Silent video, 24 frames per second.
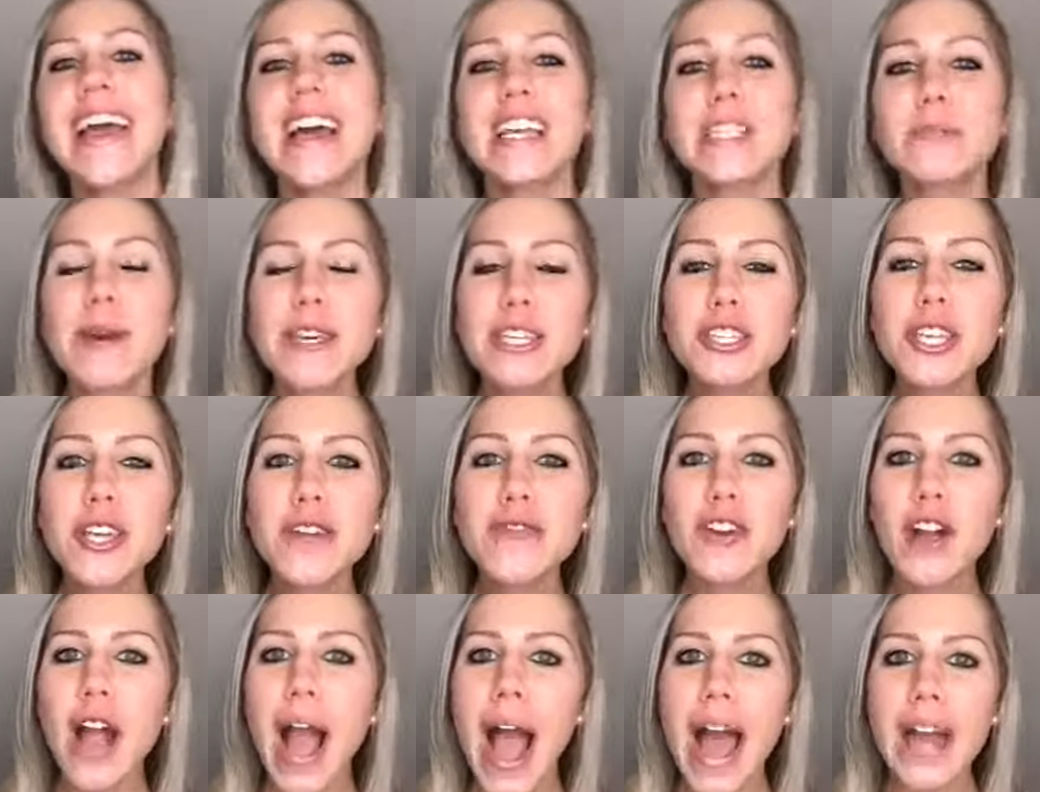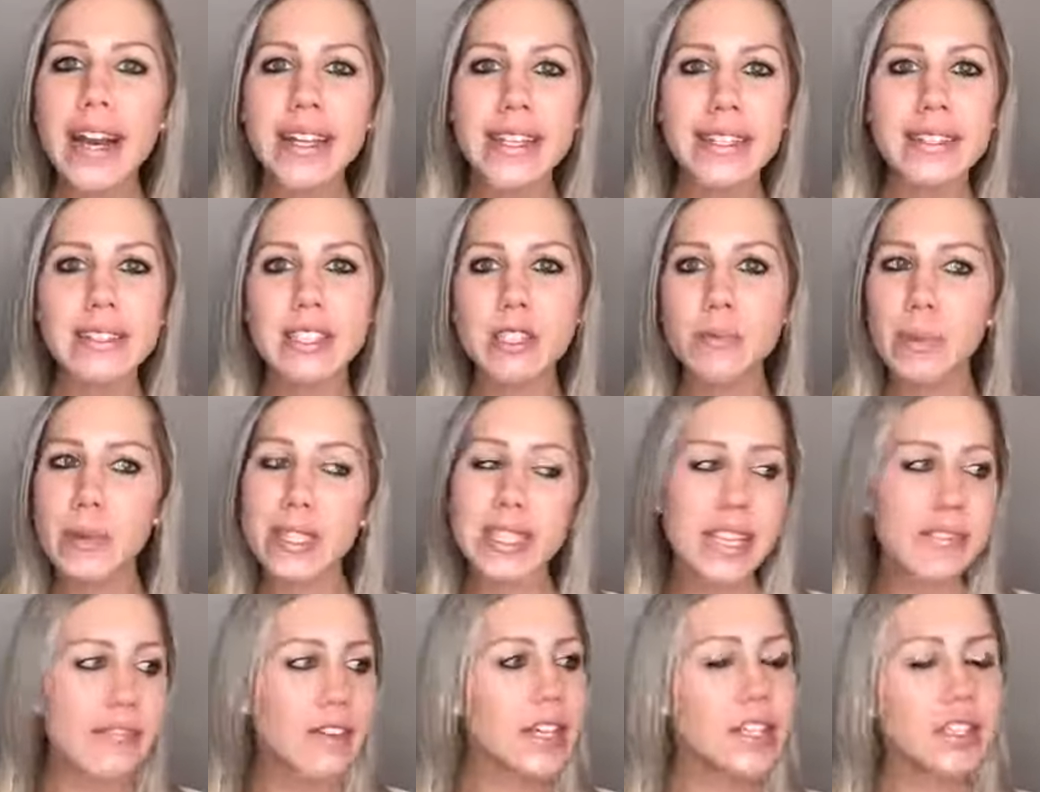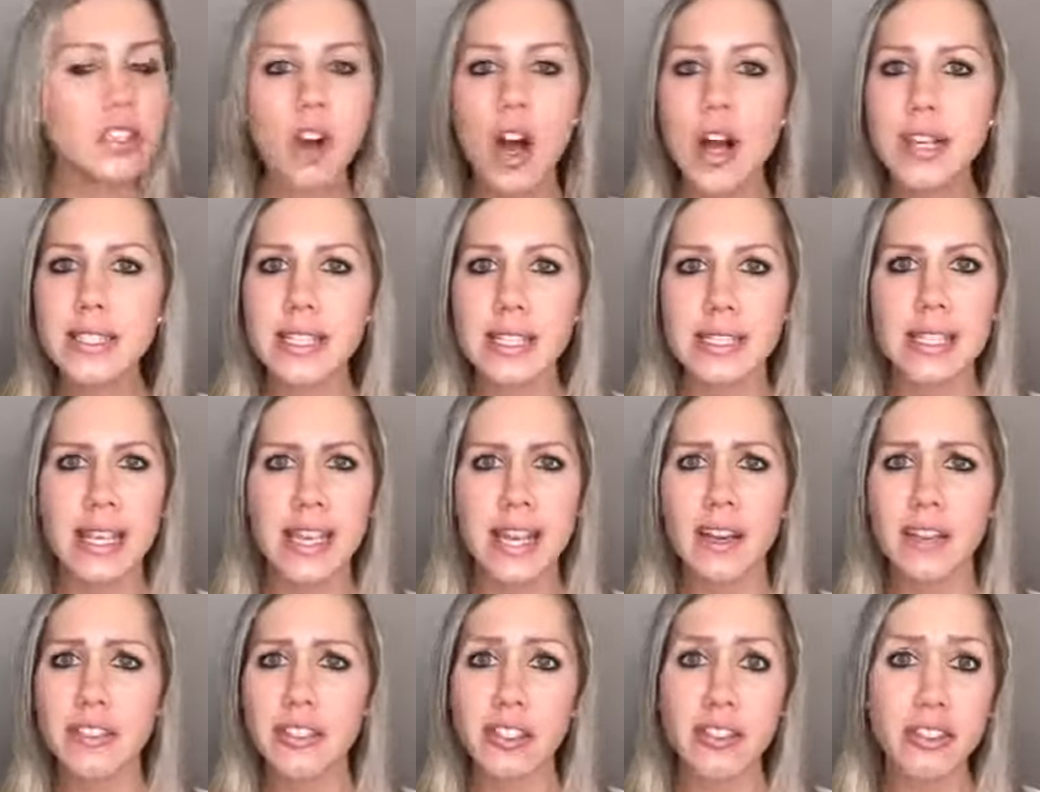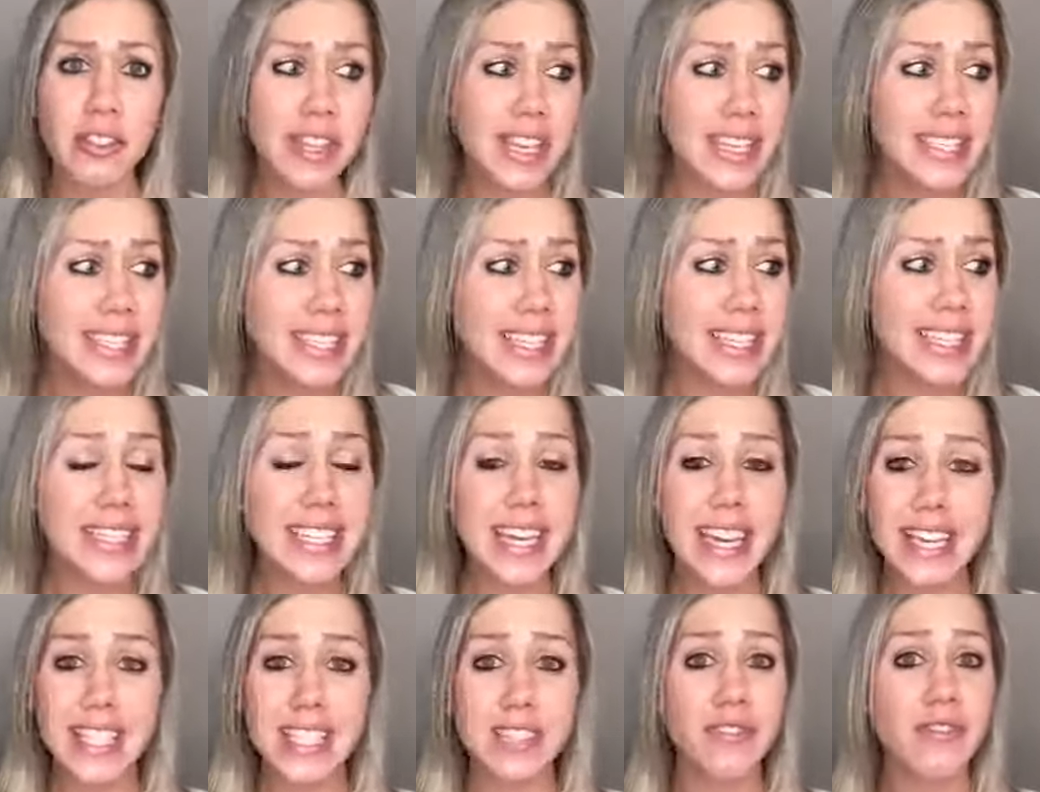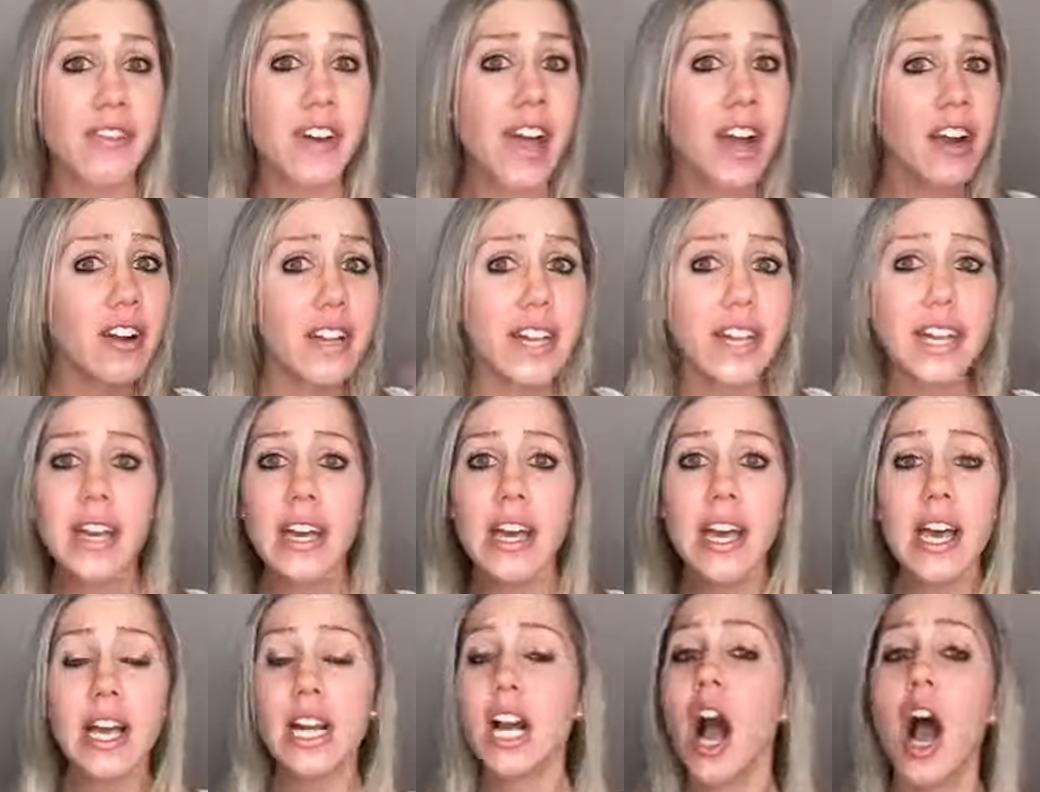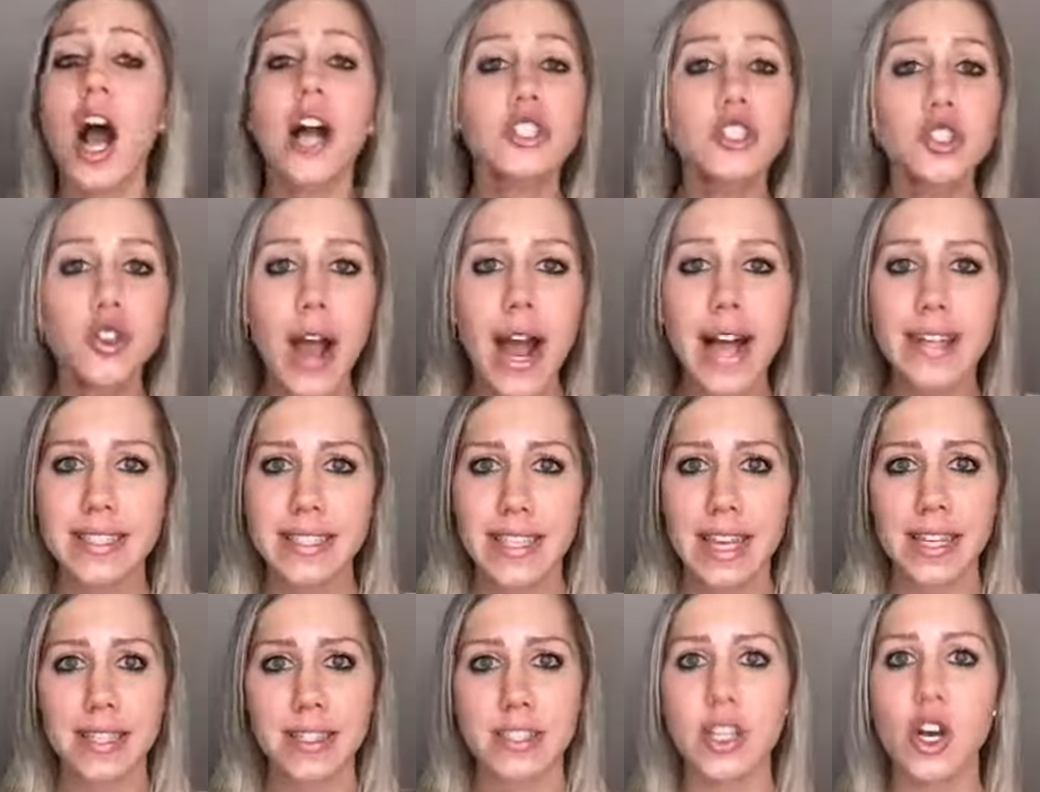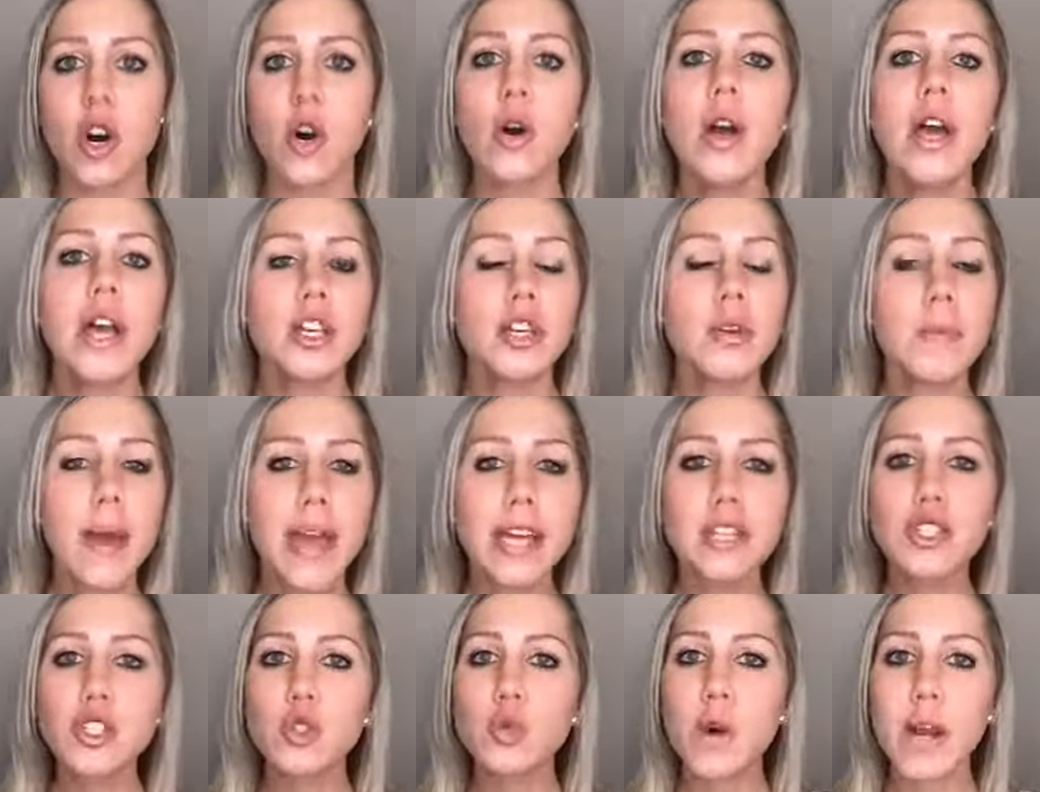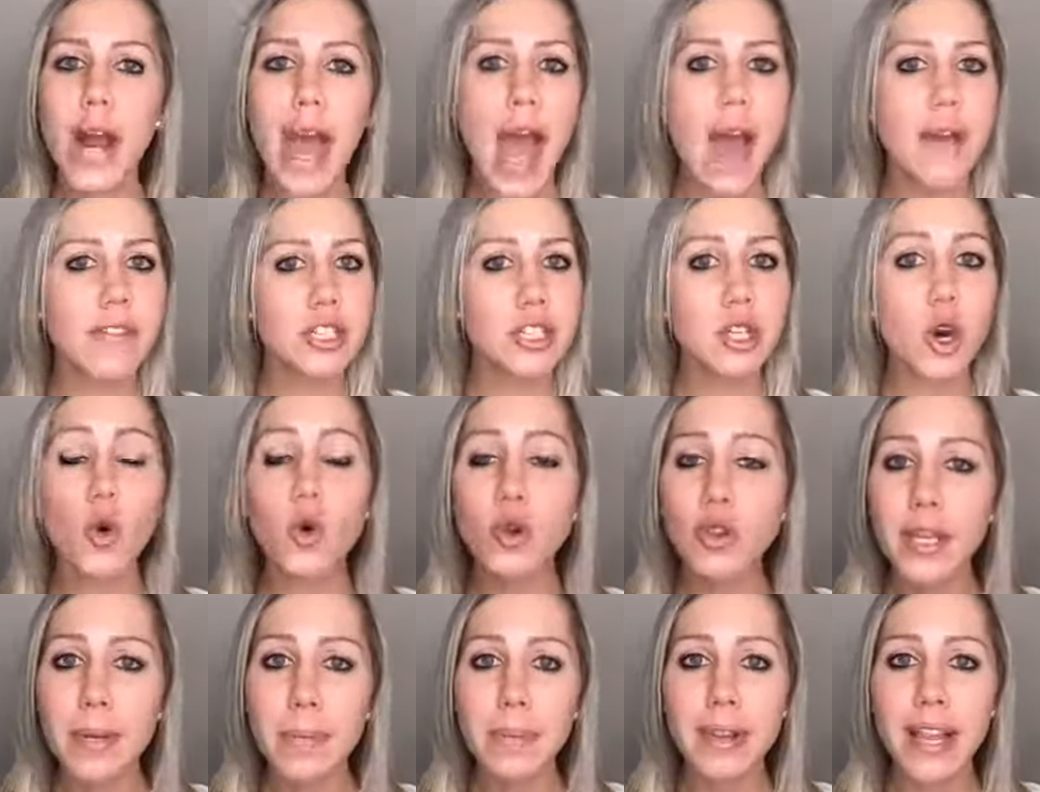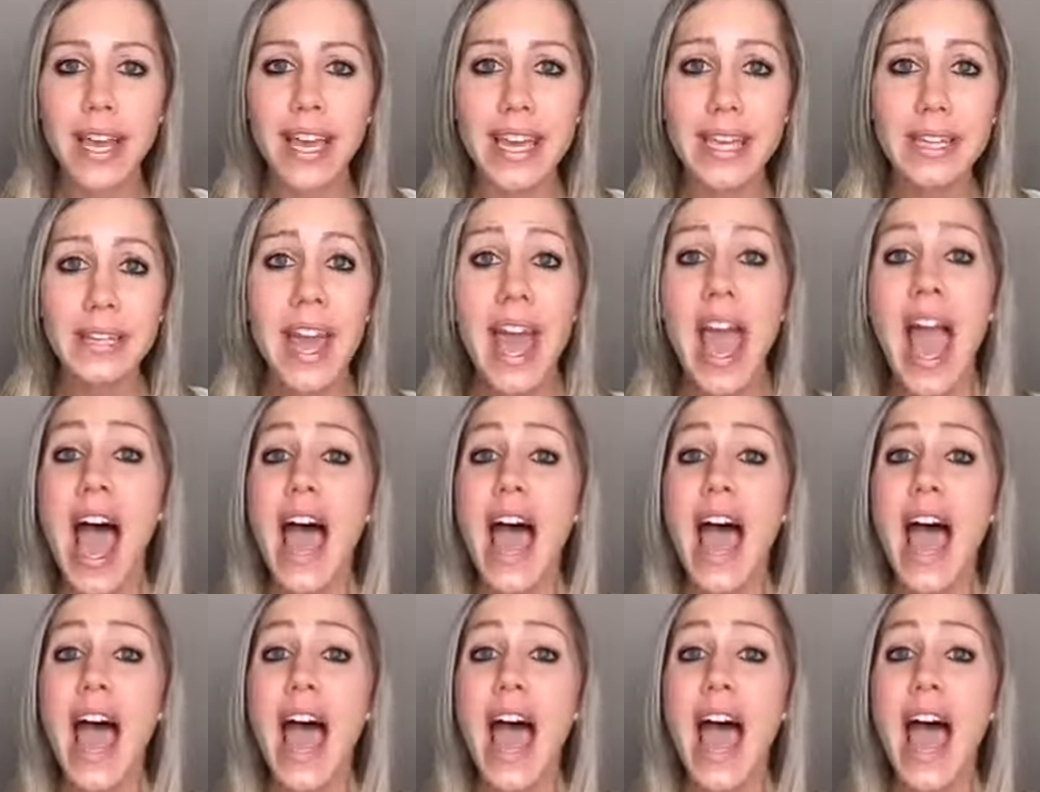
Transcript: especially if you're adding specific sauces. Like, things can taste very contrasting. So you may just want to have it totally plain.